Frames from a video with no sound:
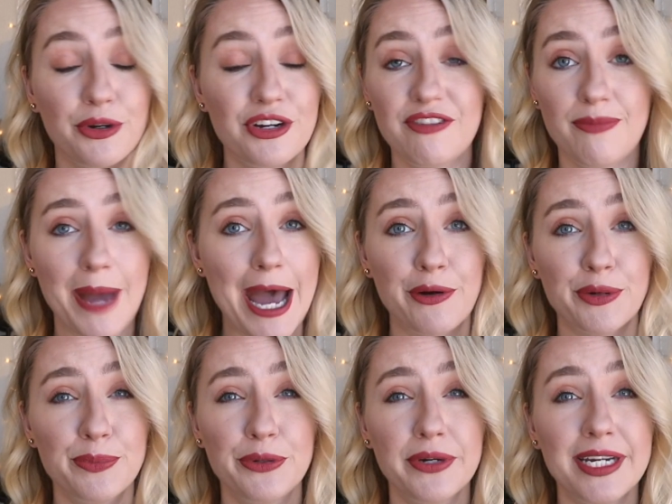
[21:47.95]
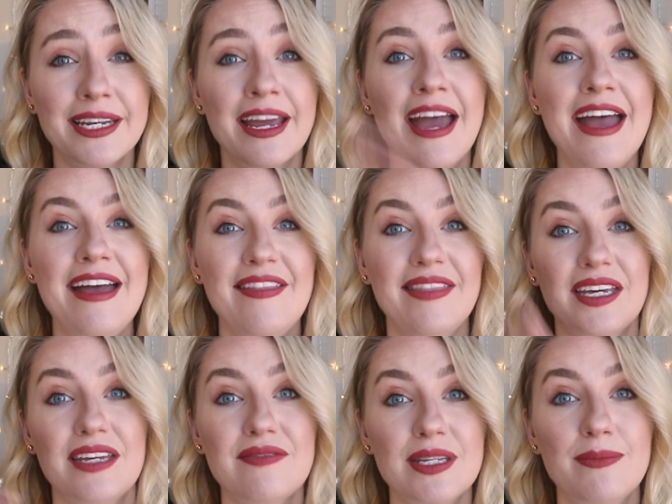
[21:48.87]
brief PowerPoint
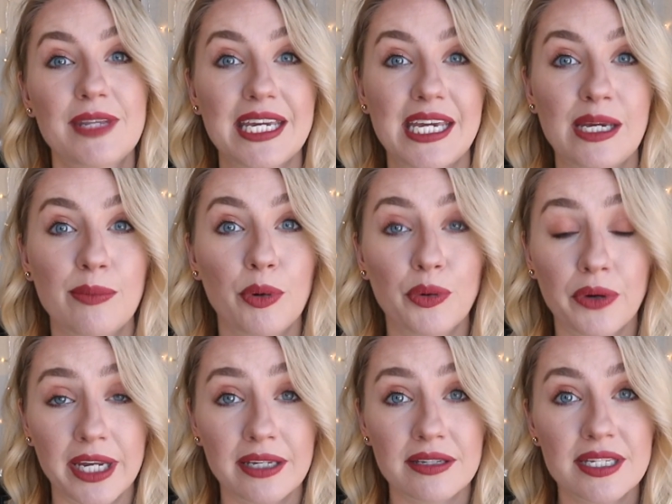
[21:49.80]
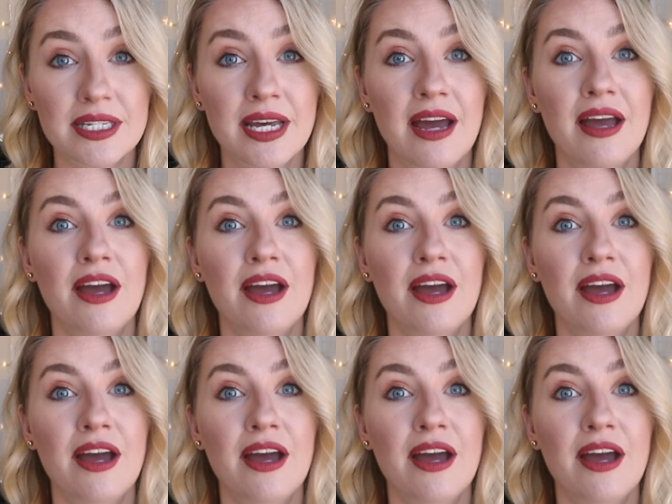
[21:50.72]
that gives them the key points.